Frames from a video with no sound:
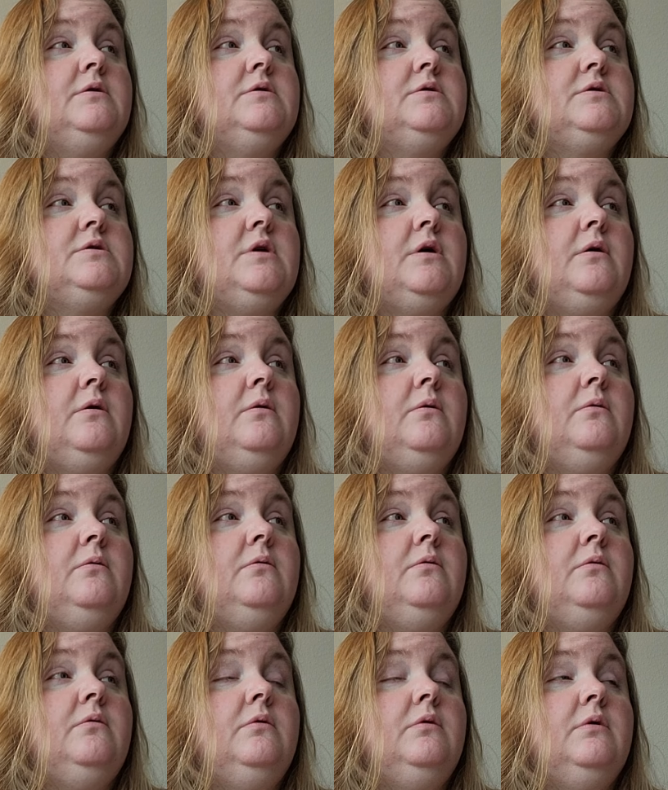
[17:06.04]
So
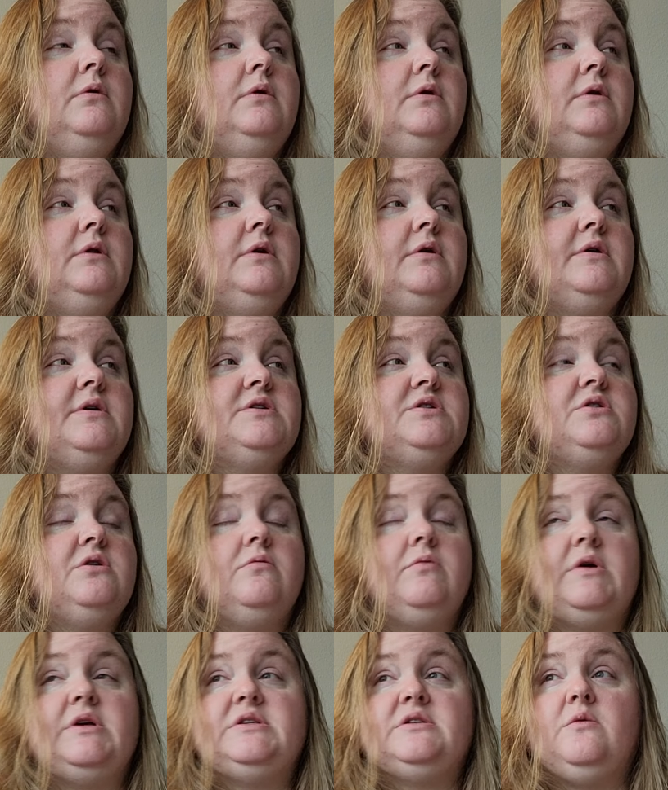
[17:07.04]
there is no
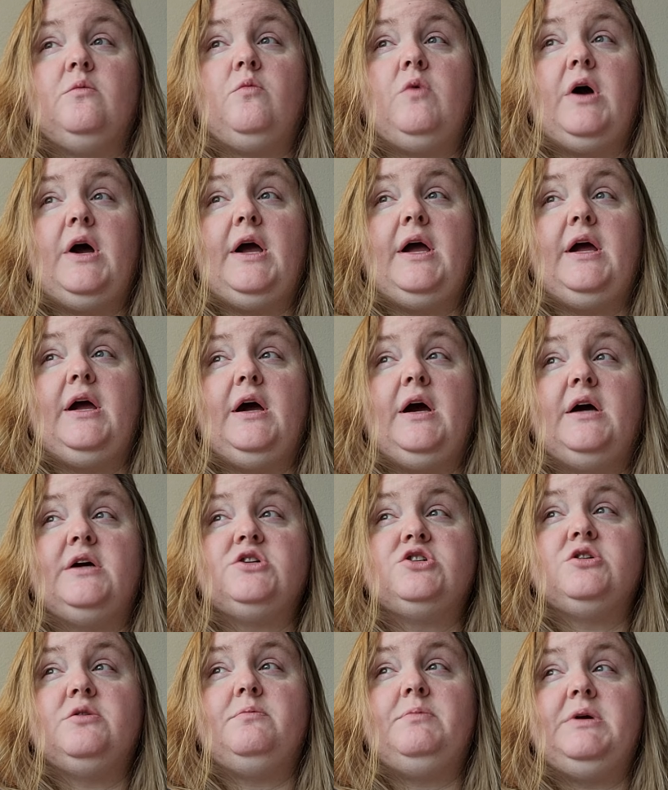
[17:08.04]
reason why I
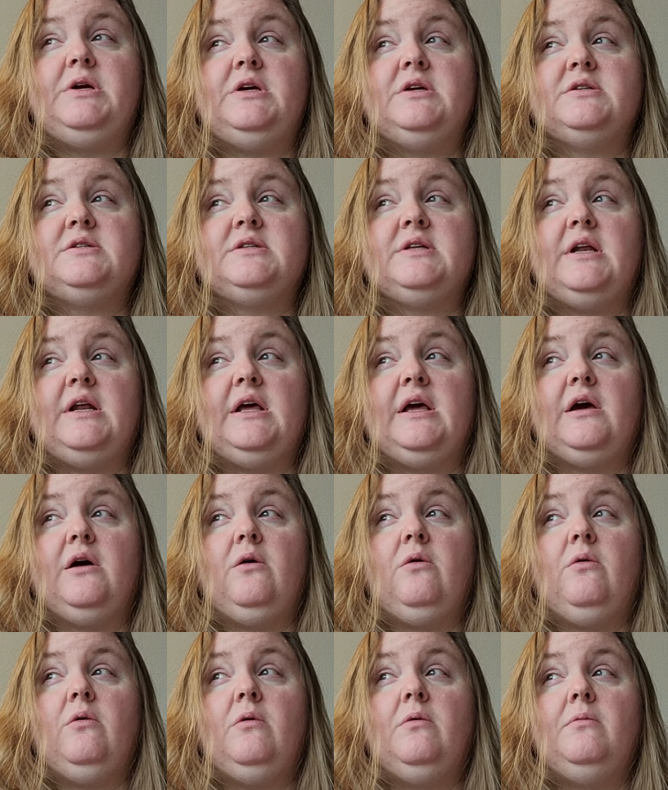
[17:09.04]
should be sitting at
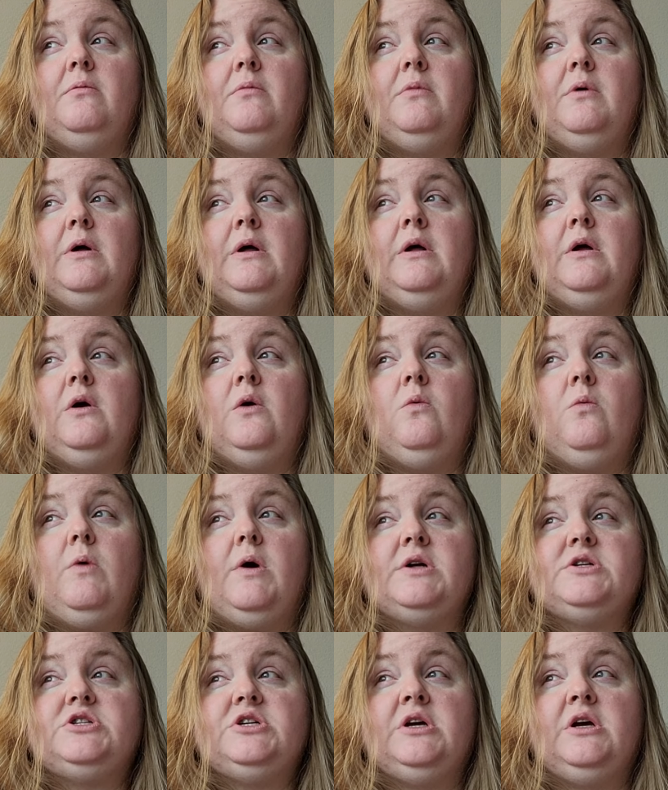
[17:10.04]
home
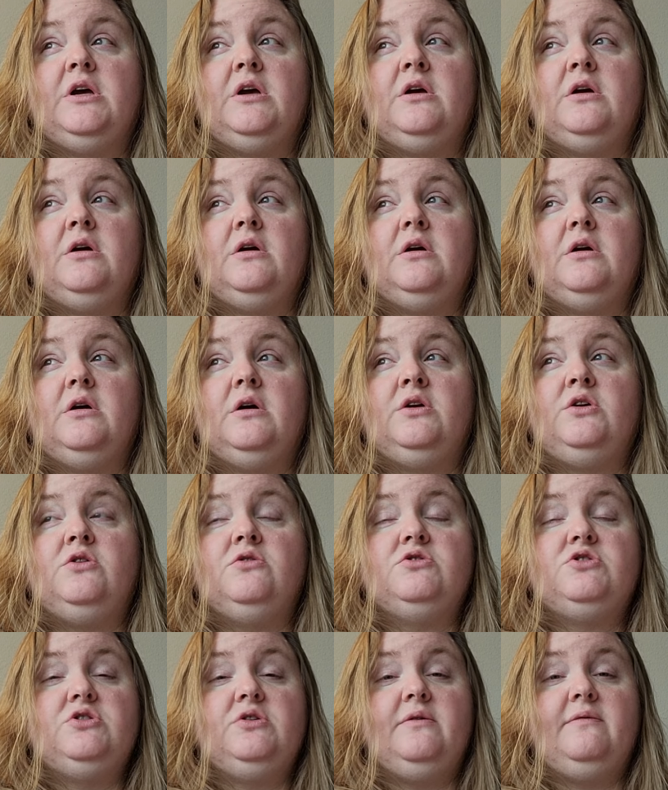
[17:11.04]
watching a
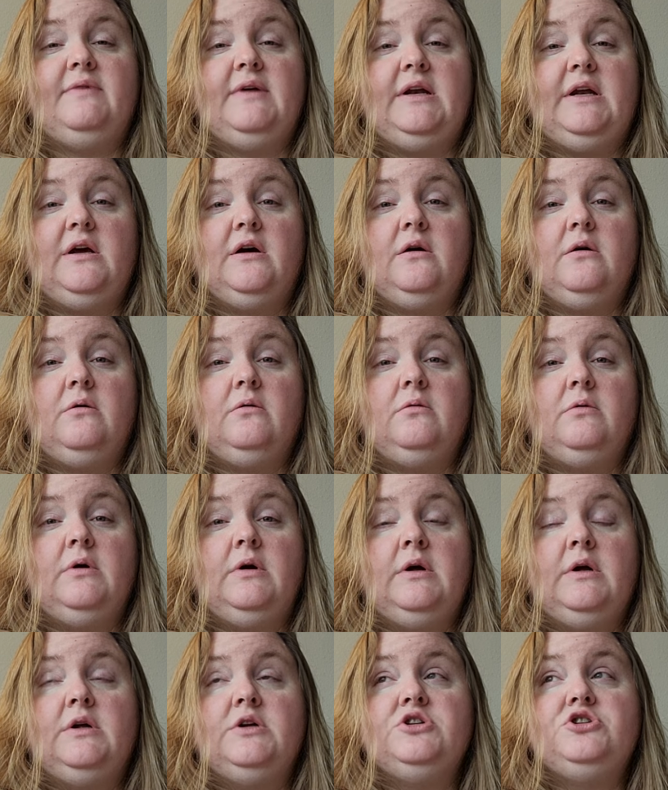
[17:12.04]
YouTube video
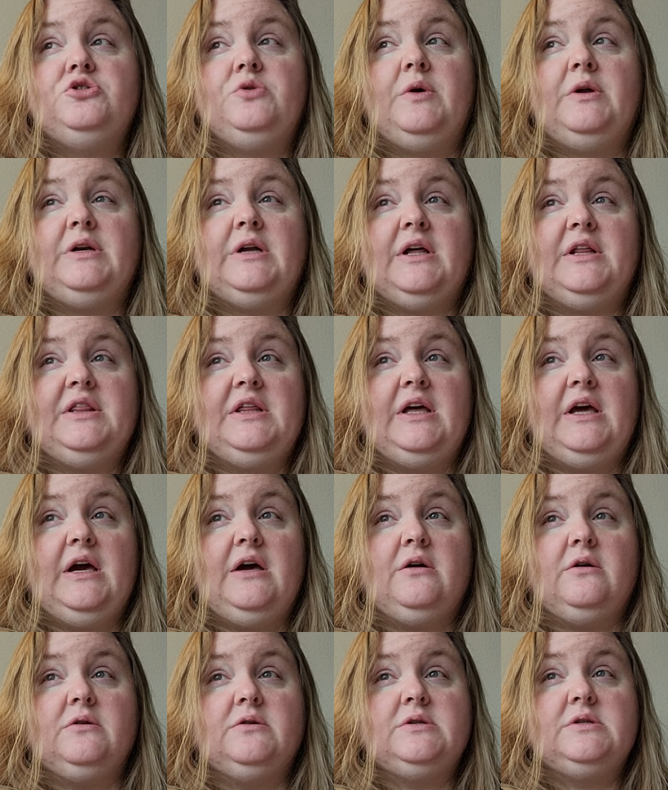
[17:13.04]
doing nothing
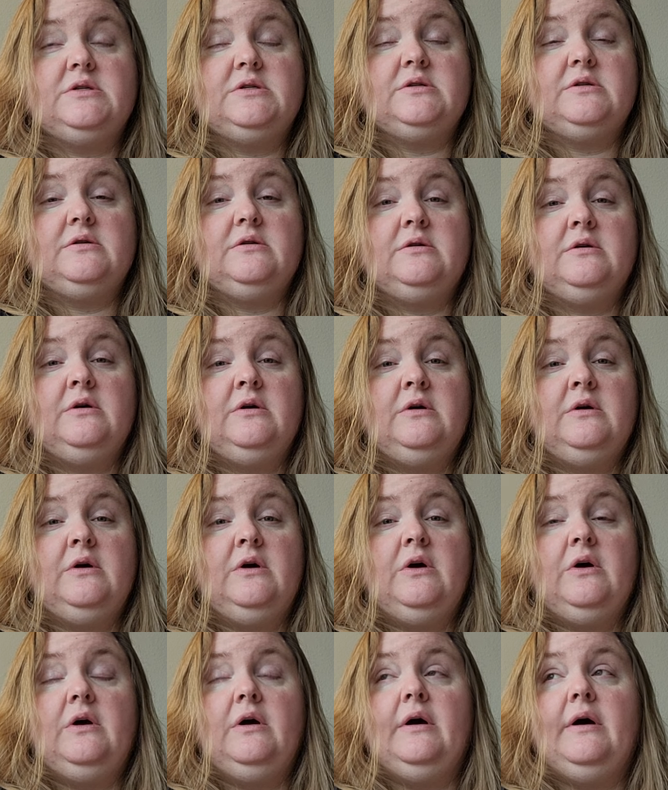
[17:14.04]
else.
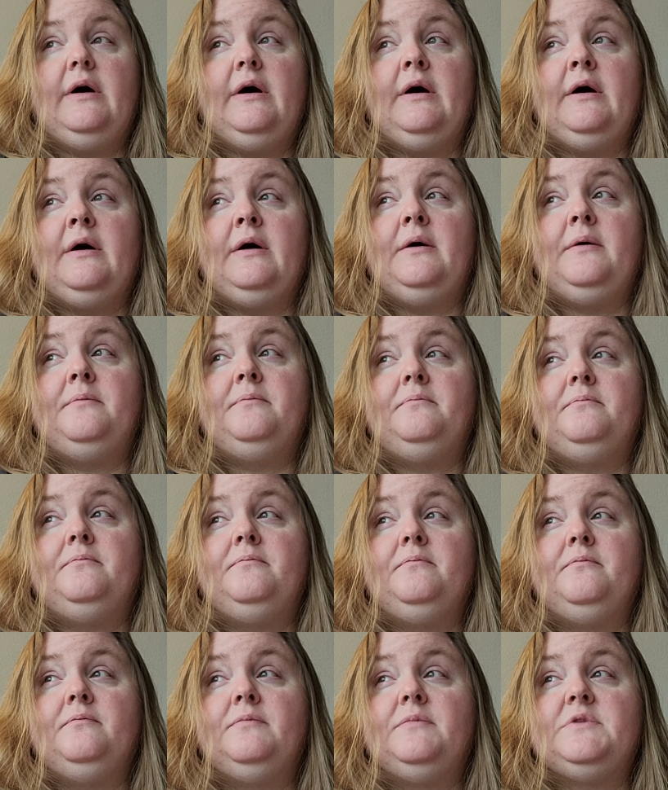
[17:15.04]
Um,
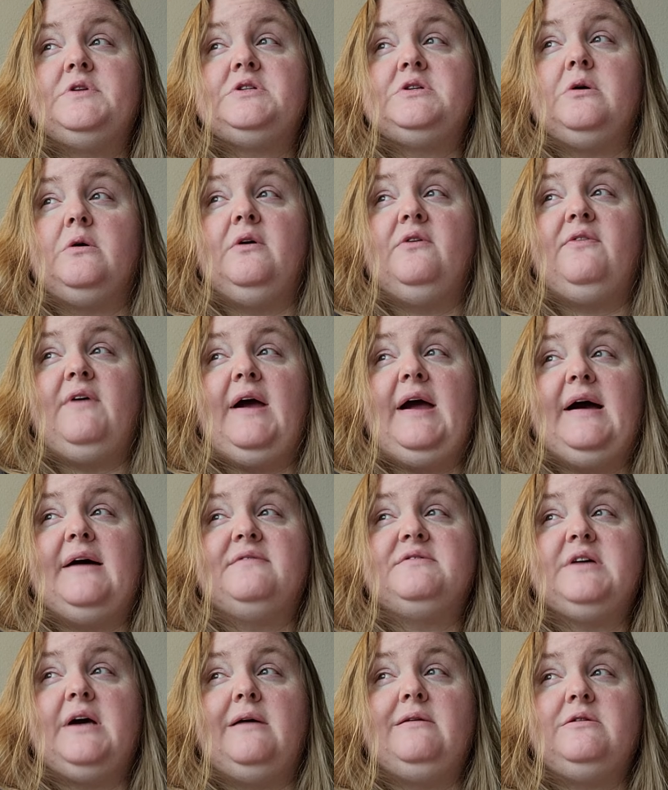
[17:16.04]
so if I have
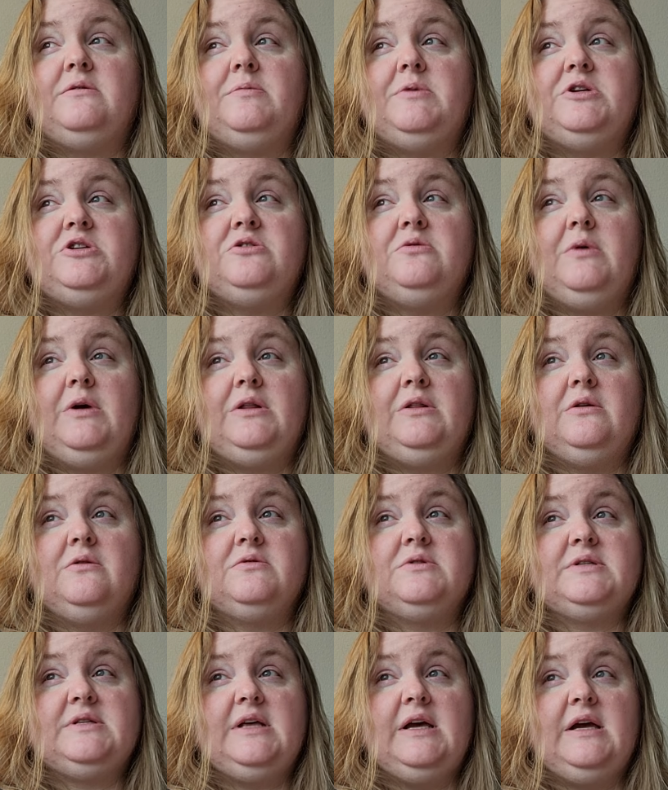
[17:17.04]
time to be doing
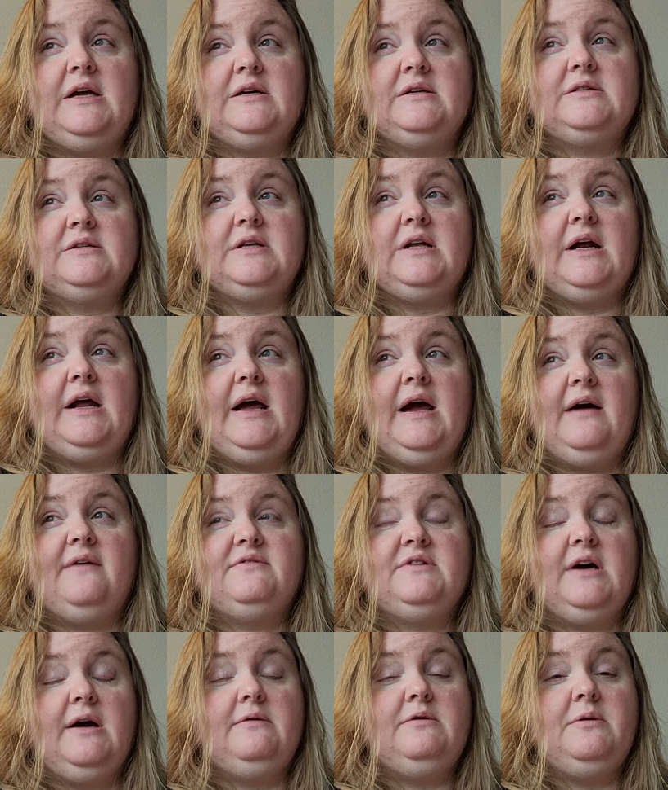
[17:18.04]
those things, then I have
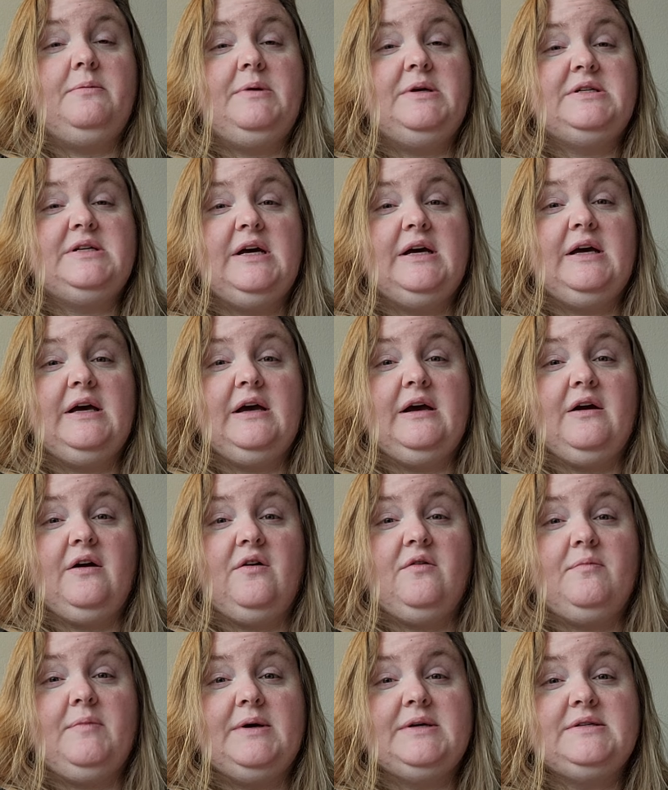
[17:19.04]
time to be taking care
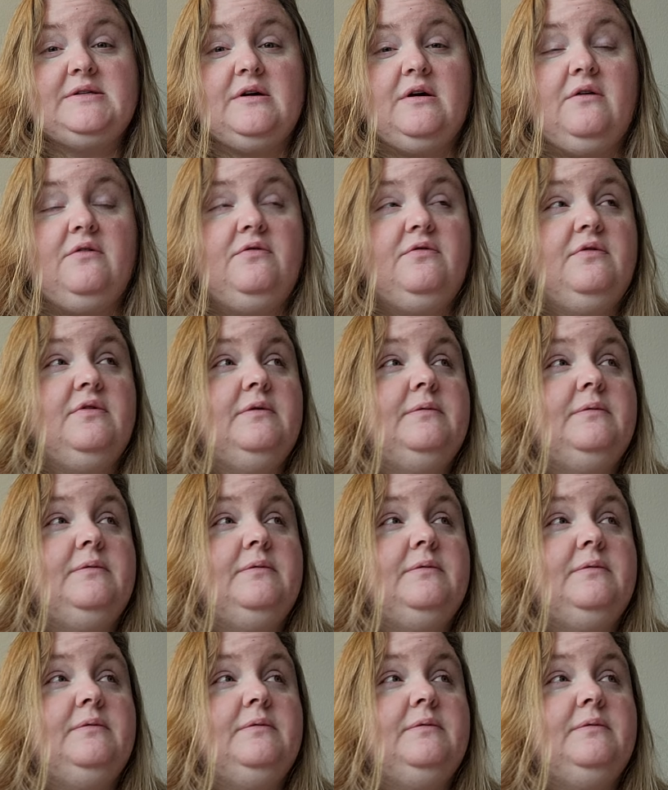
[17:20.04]
of myself.